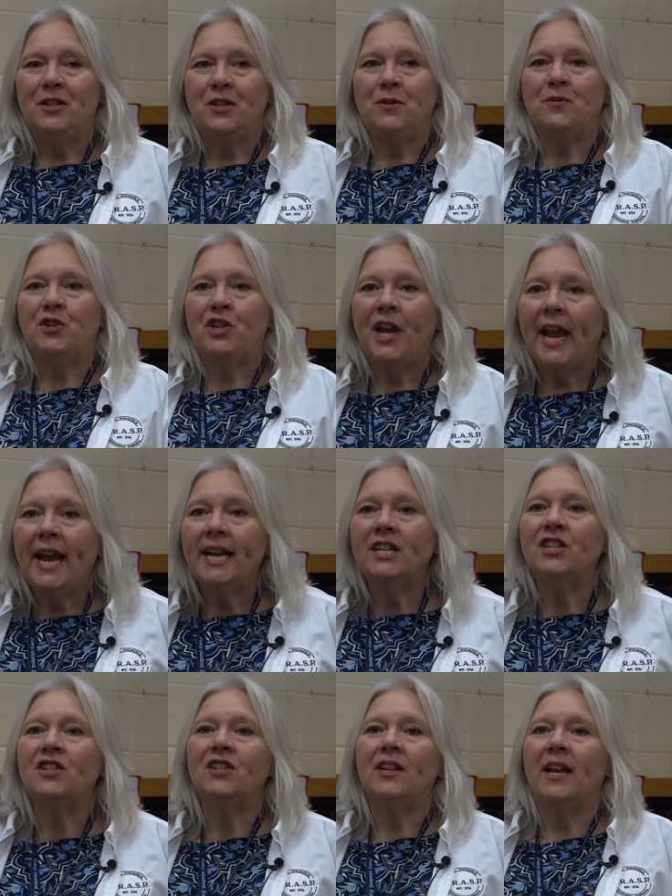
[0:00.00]
to
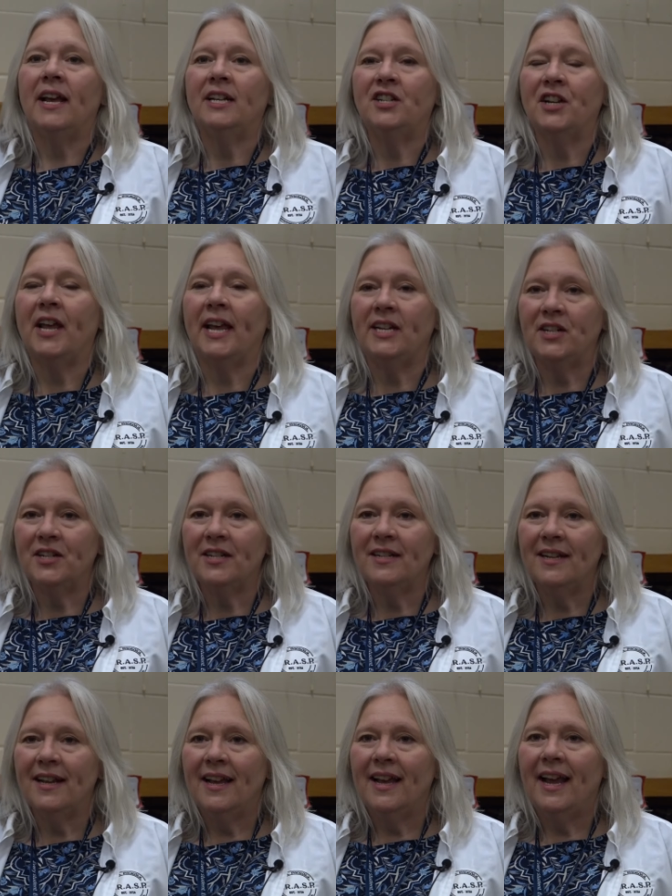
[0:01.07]
change education